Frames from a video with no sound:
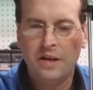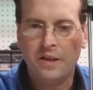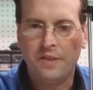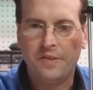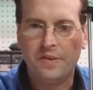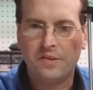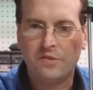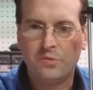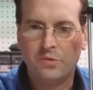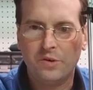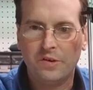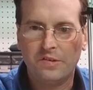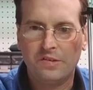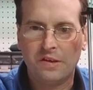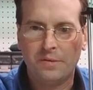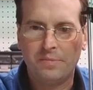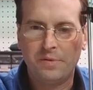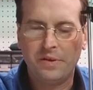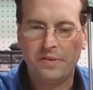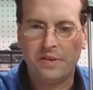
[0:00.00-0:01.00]
This was
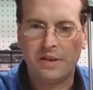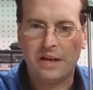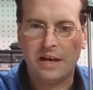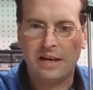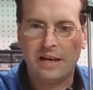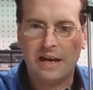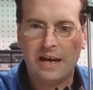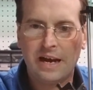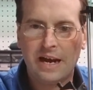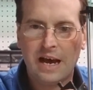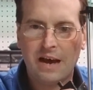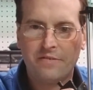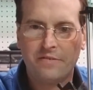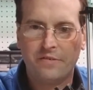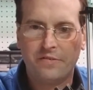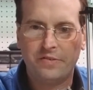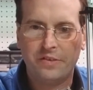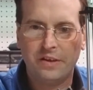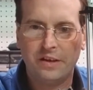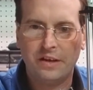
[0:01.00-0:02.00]
something that I got off
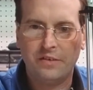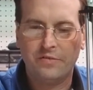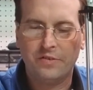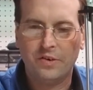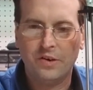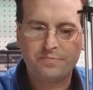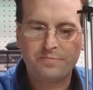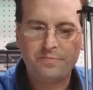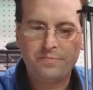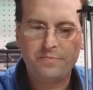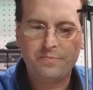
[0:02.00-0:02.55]
of Thingiverse.